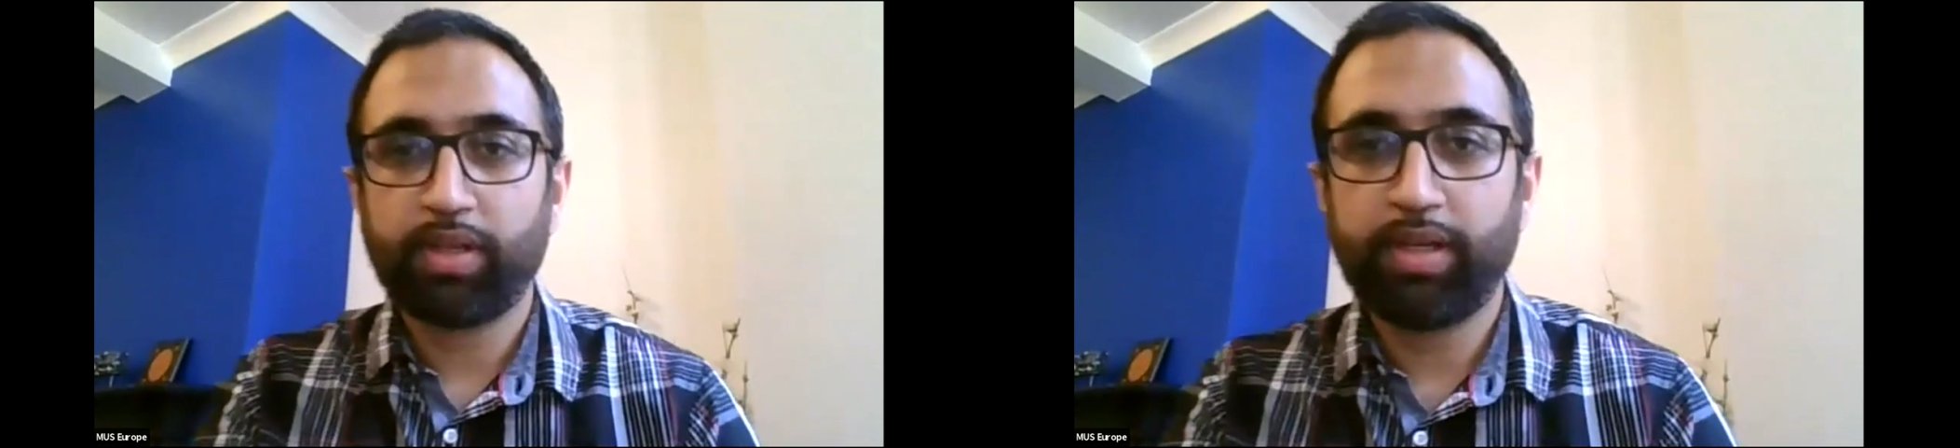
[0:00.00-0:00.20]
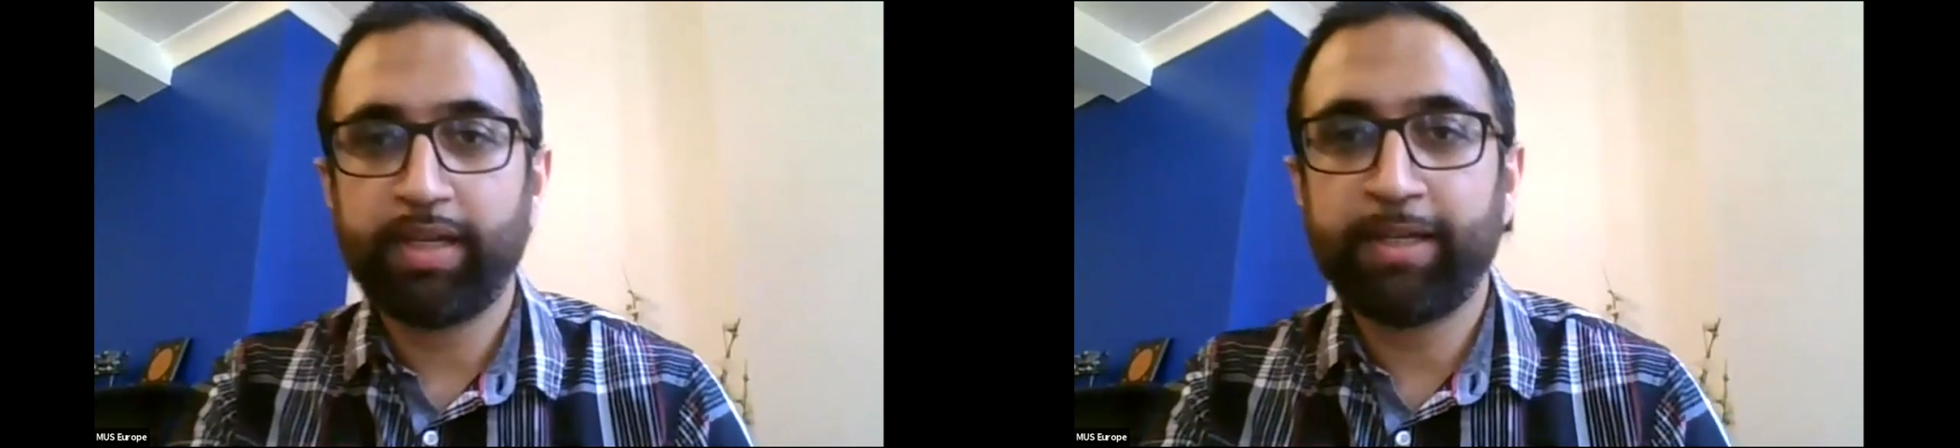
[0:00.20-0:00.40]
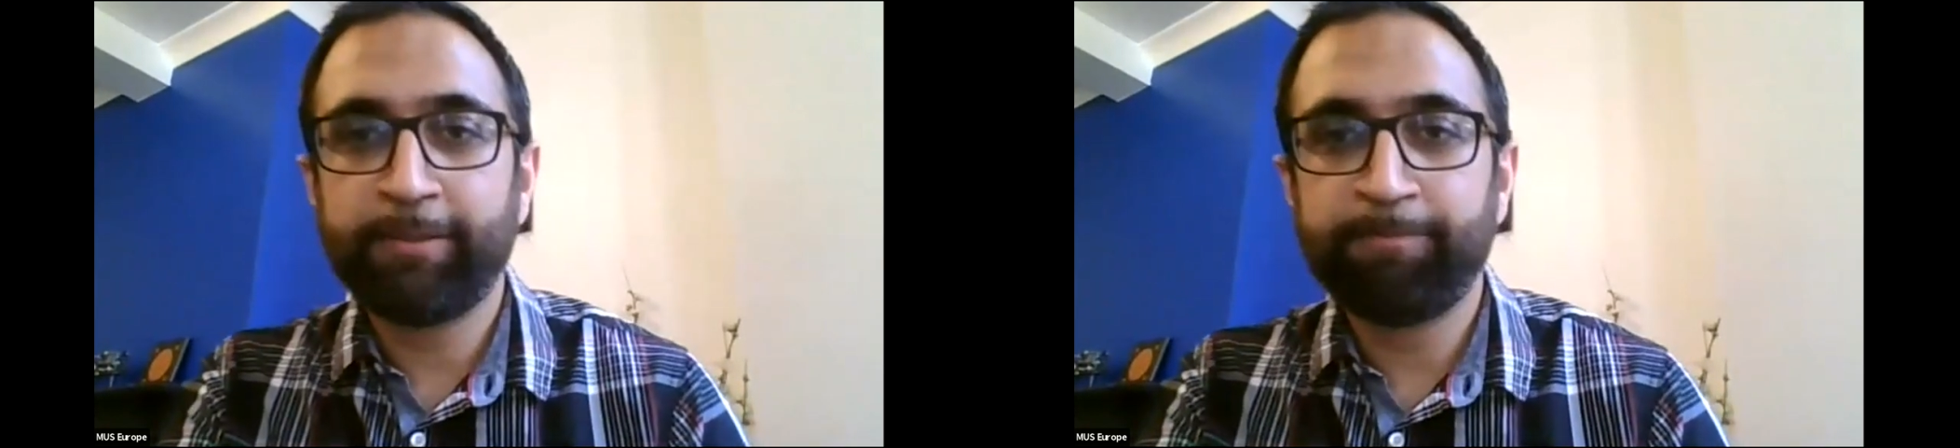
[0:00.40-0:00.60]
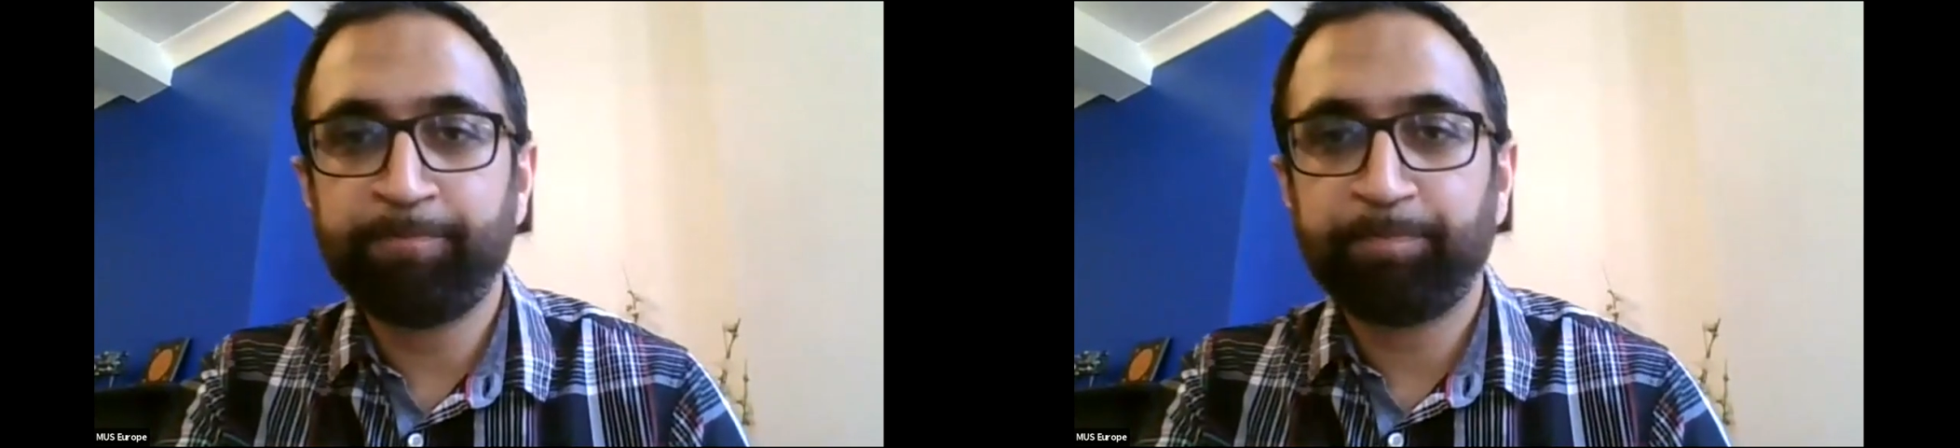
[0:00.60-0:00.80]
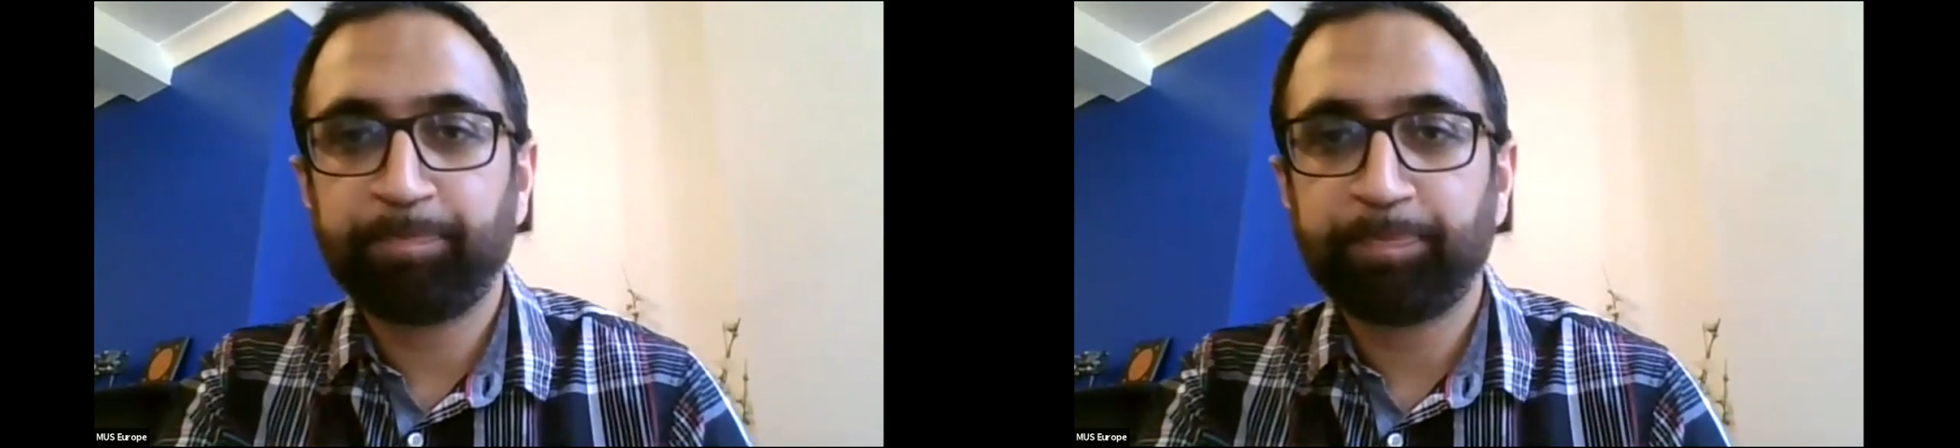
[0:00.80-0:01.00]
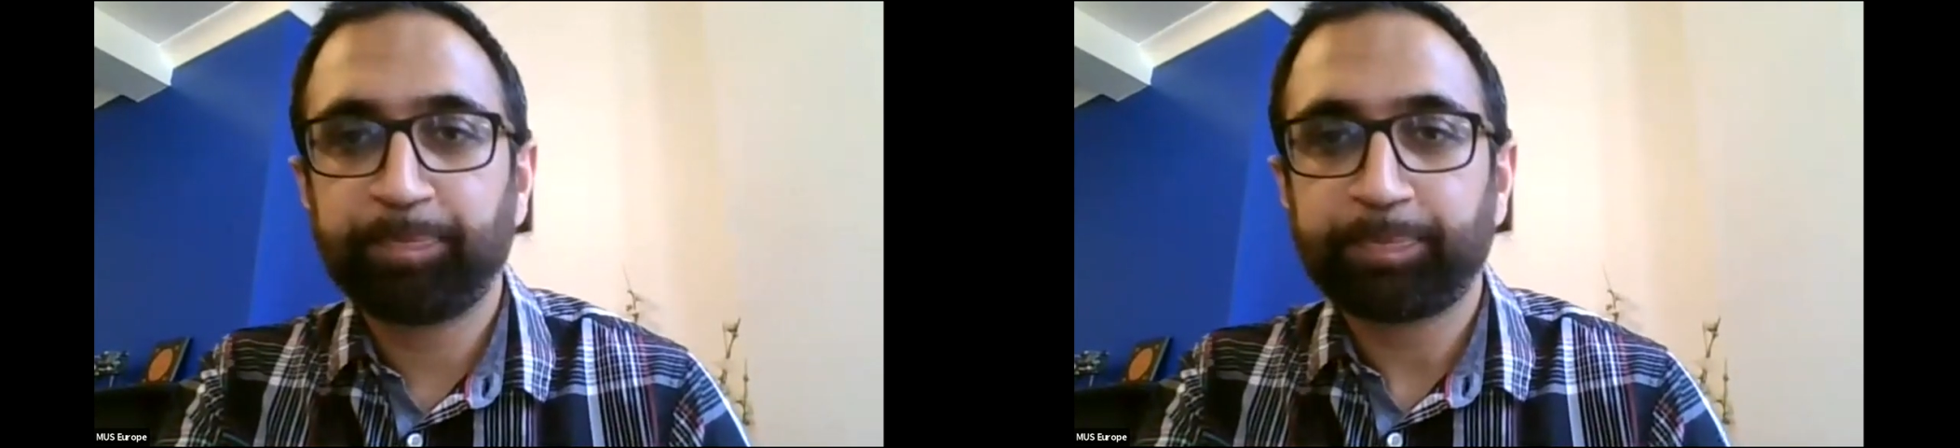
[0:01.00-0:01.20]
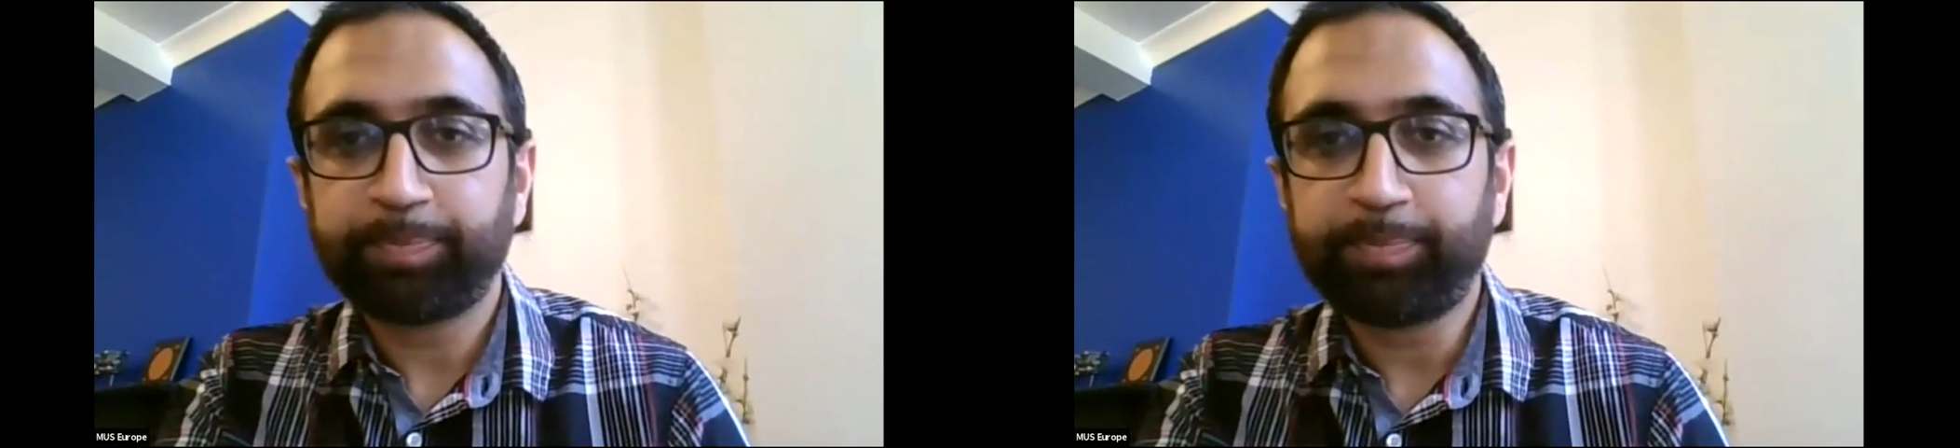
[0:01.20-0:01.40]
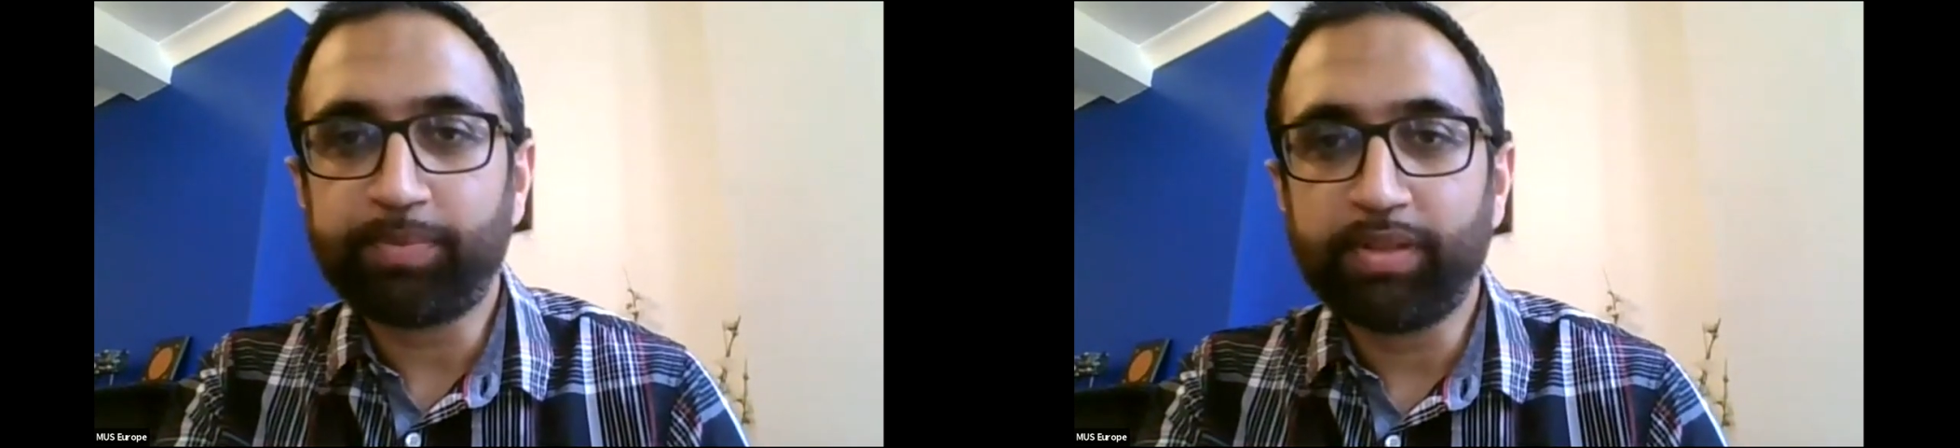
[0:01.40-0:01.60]

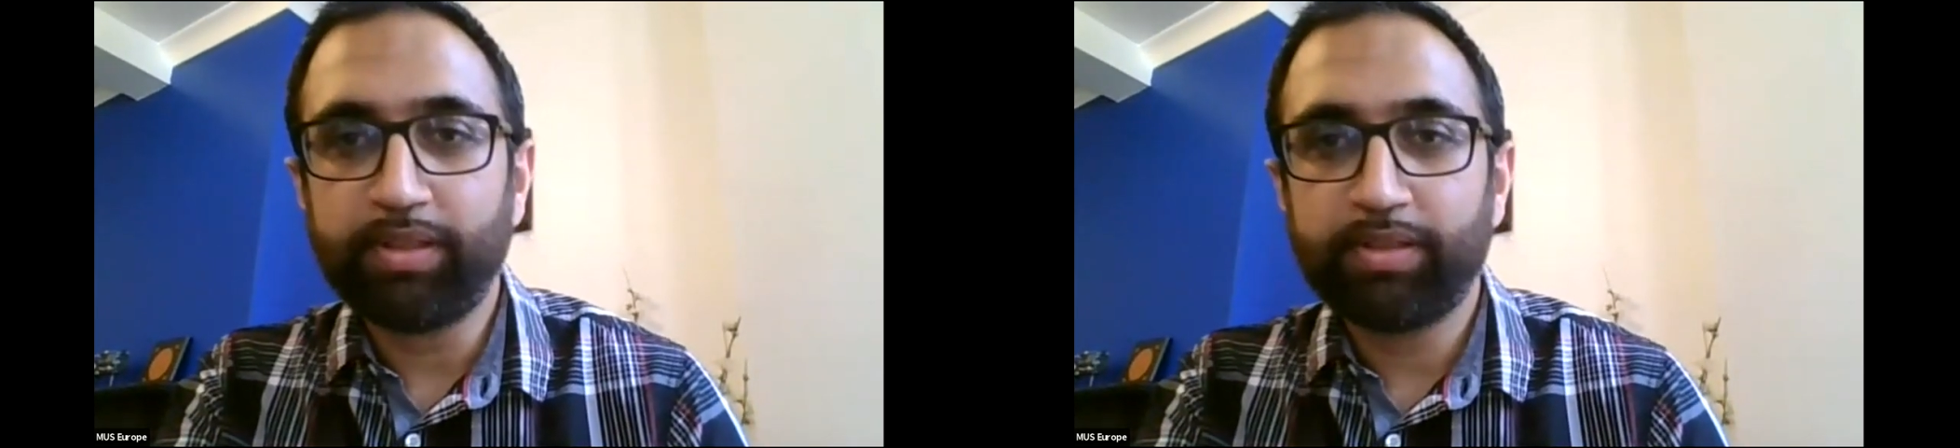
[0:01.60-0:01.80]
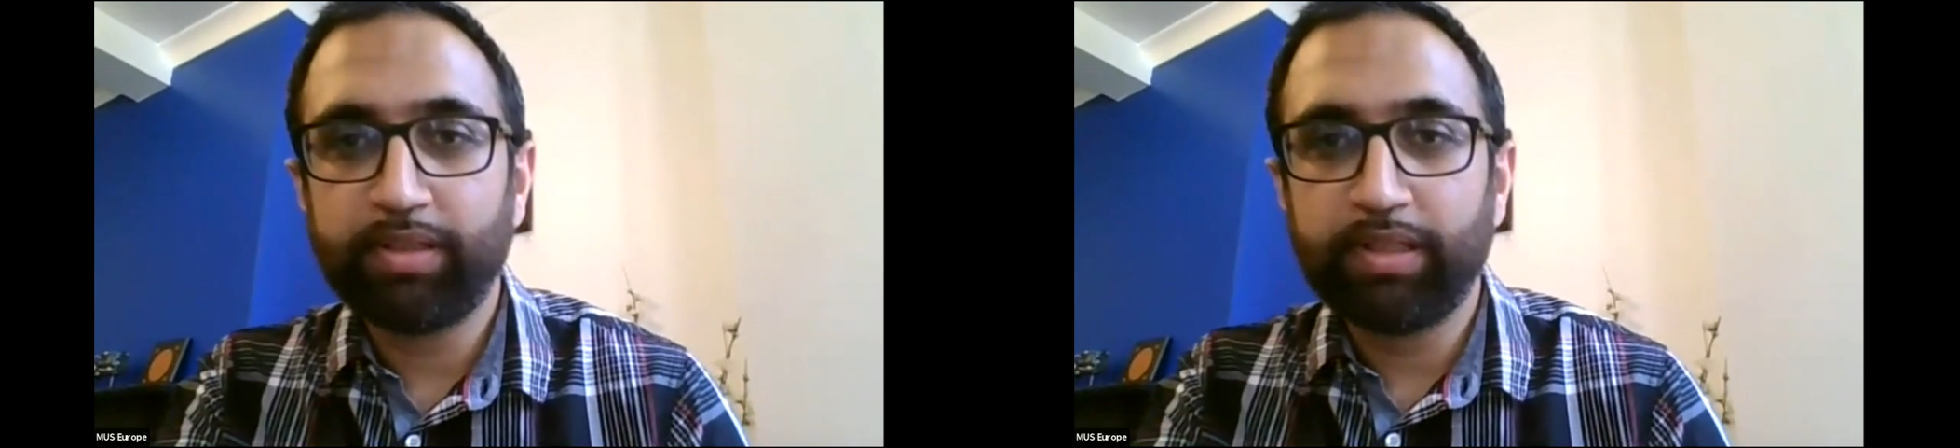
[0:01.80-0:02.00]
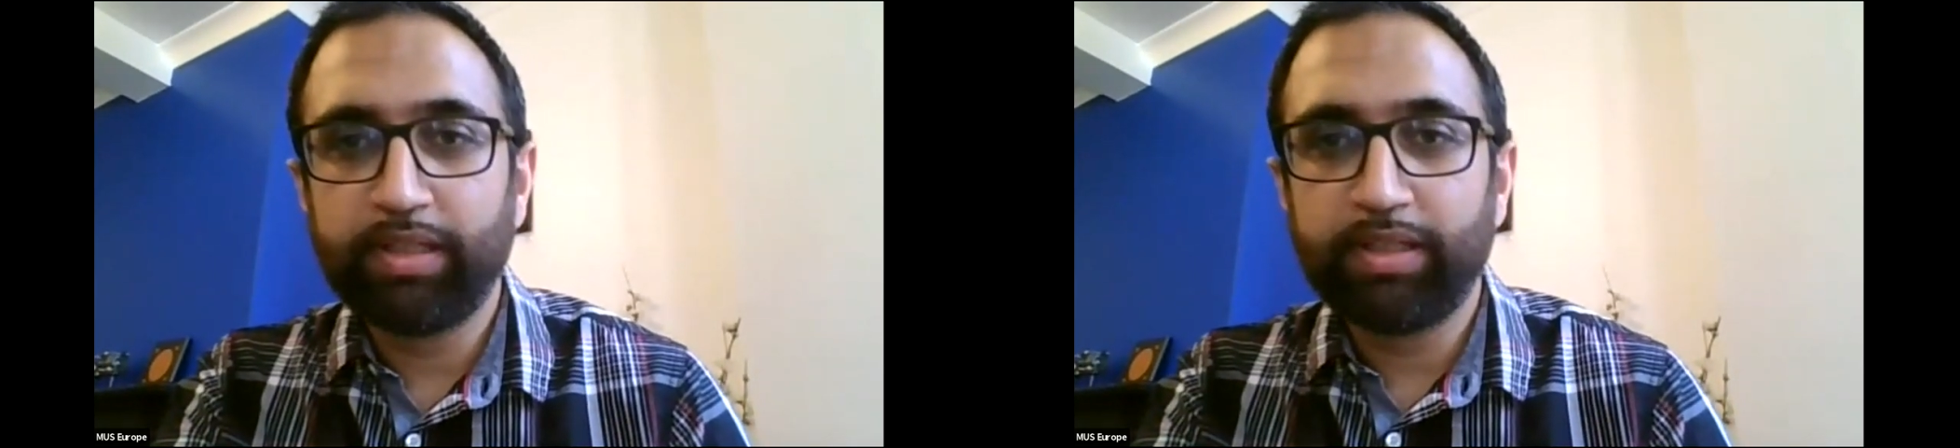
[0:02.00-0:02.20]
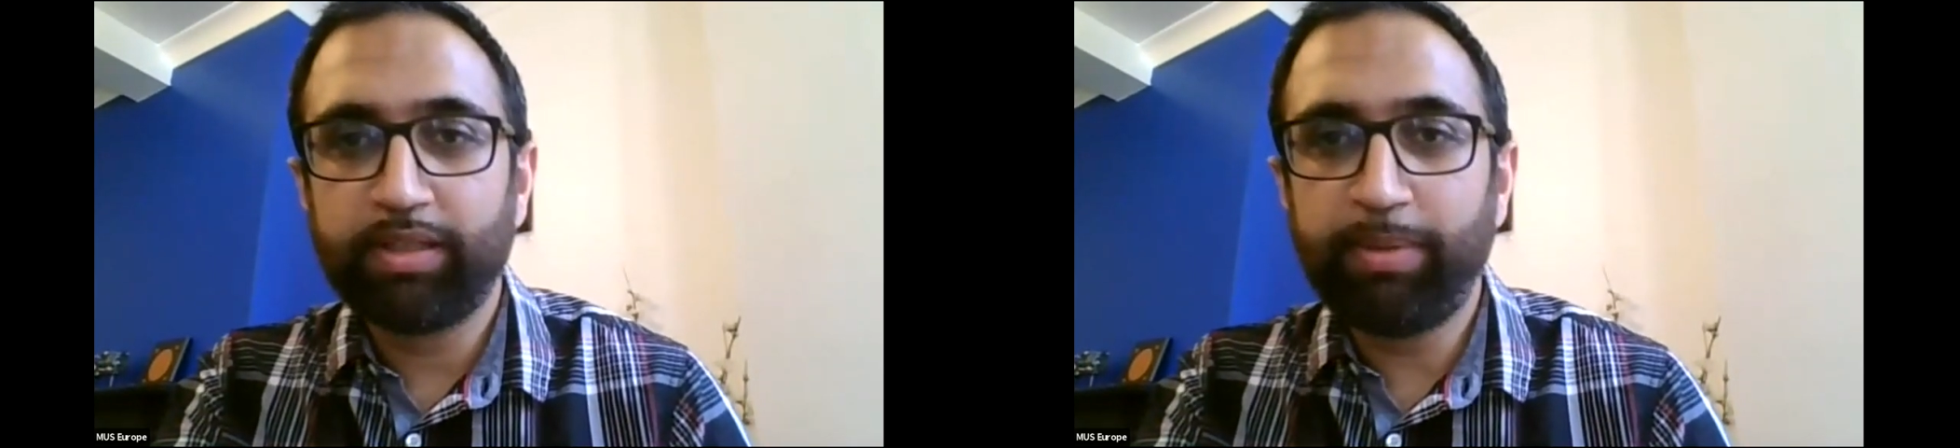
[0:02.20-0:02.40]
The